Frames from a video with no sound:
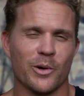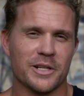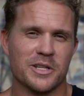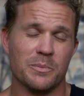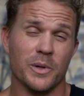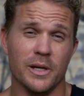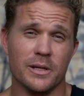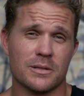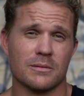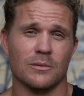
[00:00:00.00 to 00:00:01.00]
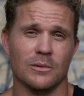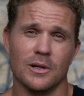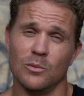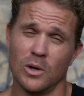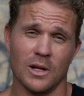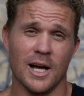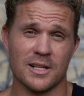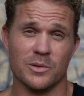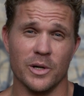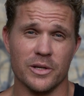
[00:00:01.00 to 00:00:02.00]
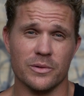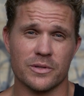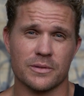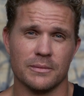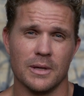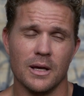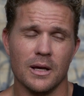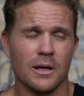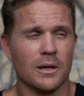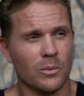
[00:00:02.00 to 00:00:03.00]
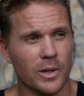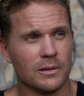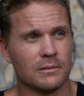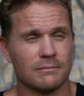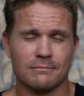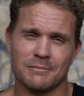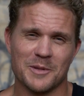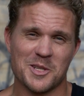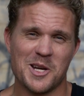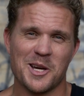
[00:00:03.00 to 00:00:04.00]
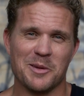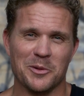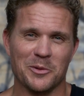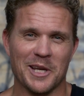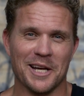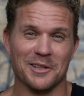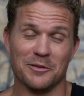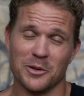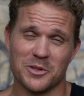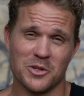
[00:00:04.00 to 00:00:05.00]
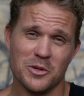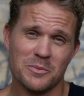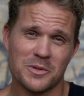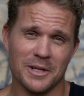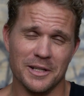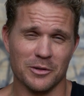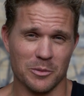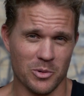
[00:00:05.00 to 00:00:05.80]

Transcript: great tip is, what glass do I use? Well, there's an argument with that. You've got zooms and you've got